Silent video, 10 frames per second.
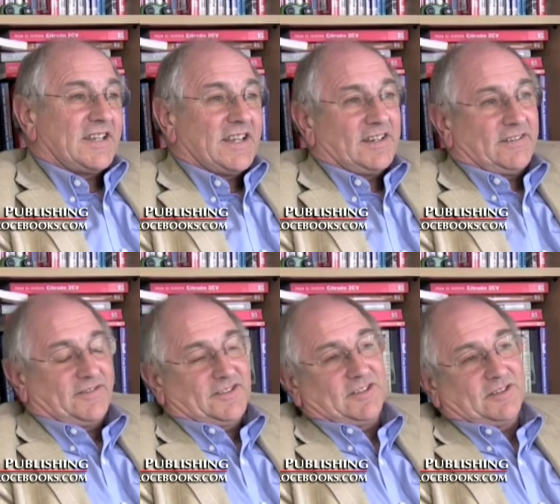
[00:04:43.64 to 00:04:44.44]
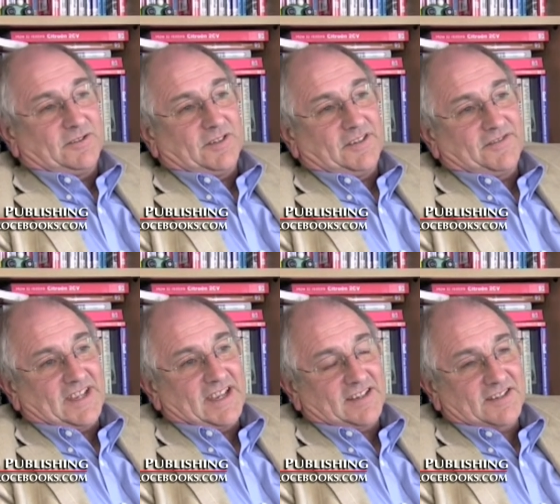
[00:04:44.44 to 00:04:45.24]
deal of to of
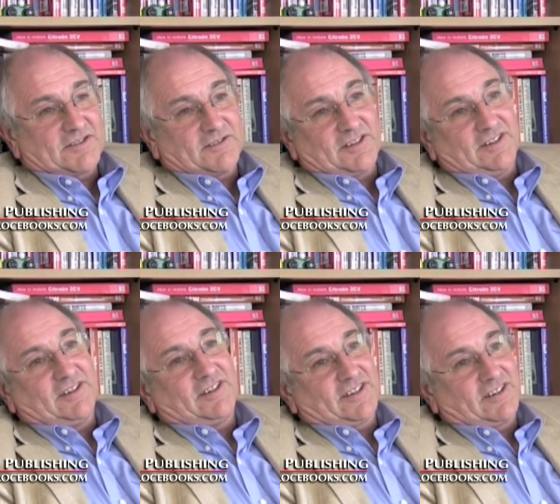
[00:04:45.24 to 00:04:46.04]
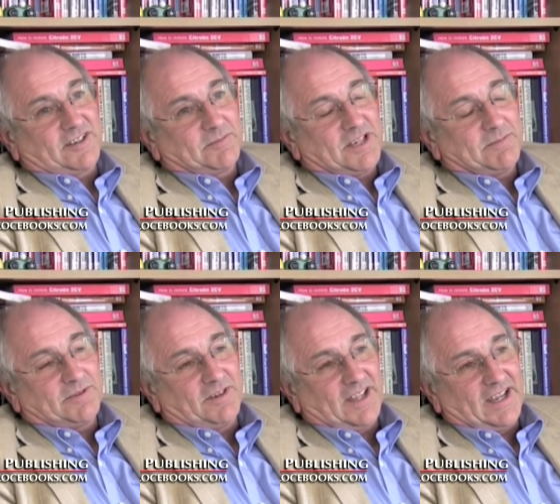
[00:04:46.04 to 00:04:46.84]
thanks to a lot, a lot of
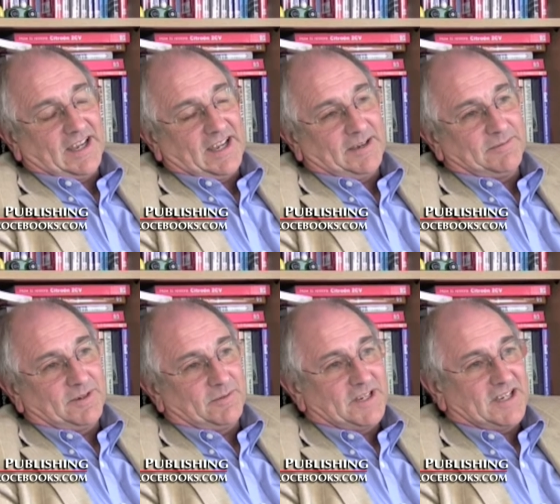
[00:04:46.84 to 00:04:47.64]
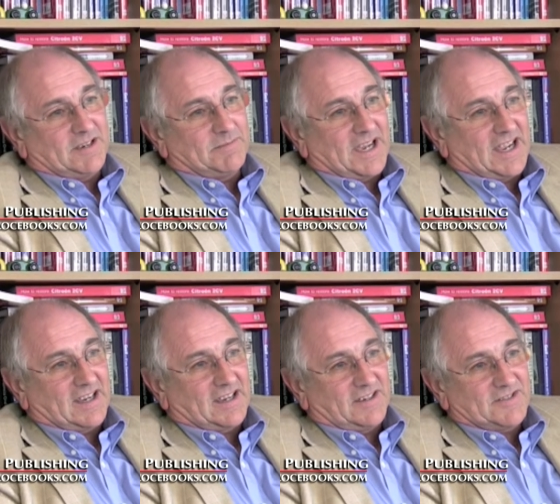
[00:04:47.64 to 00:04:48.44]
people. Um, we go
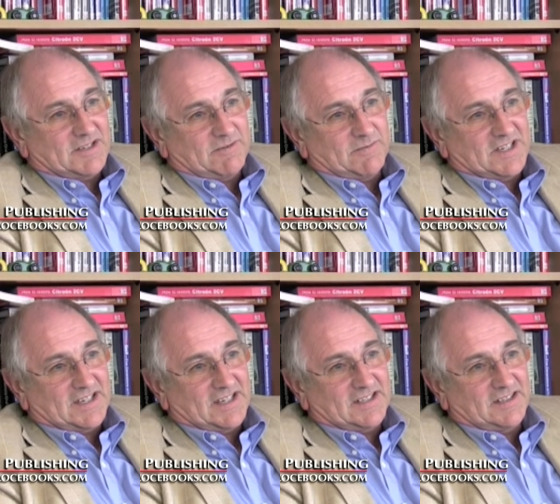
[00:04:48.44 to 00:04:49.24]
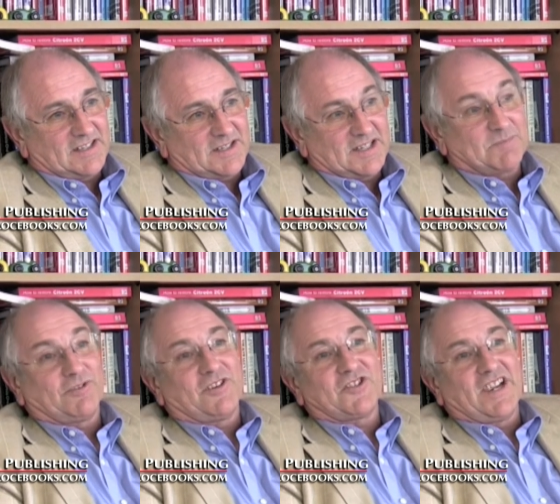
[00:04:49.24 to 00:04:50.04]
back, obviously, when we started this this
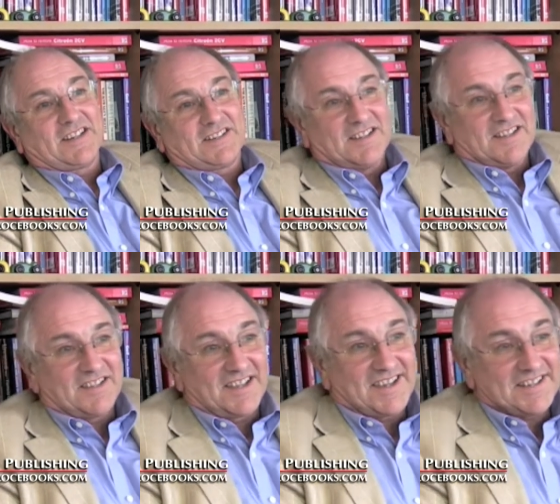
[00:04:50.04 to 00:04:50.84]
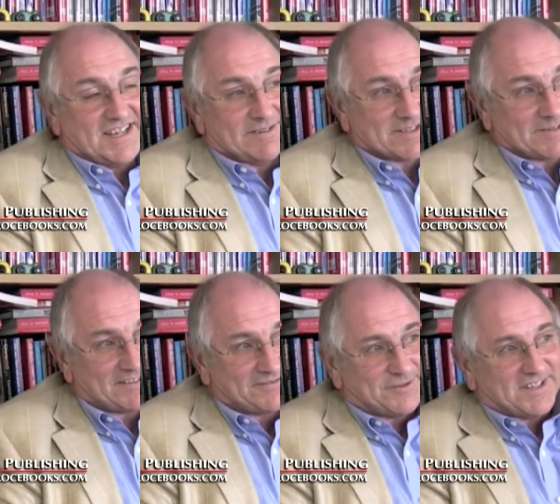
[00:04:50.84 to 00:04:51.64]
project the idea was
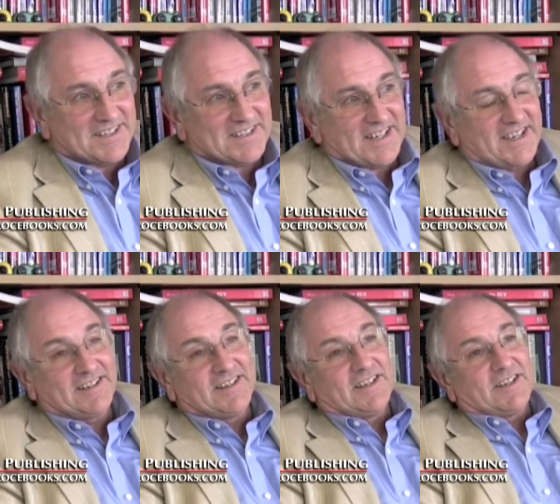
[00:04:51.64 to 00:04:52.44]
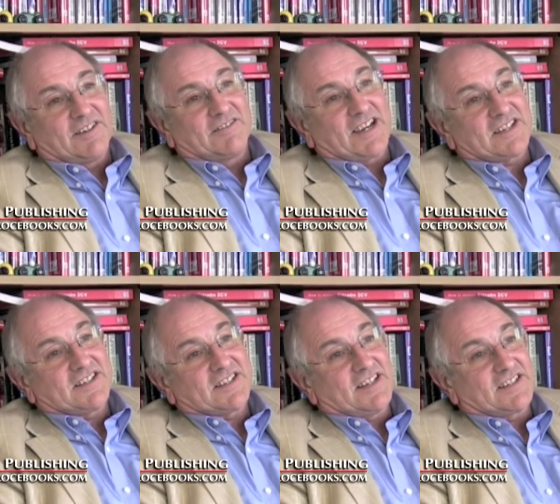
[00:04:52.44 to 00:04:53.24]
about four years ago. We
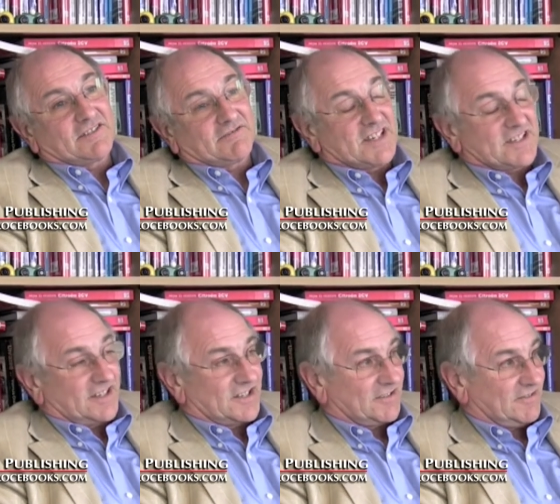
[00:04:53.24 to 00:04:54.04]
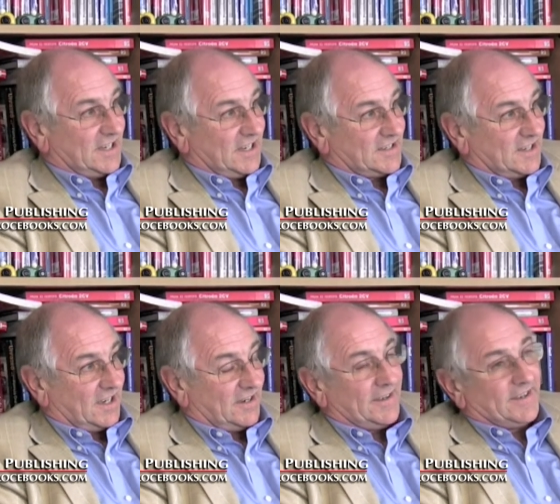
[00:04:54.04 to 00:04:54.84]
actually started research three years
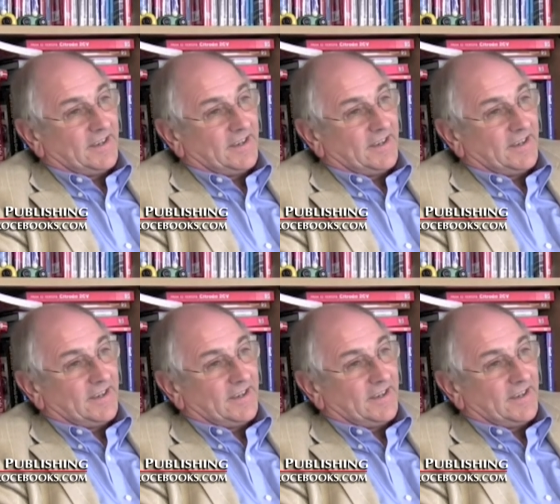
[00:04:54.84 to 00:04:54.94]
ago.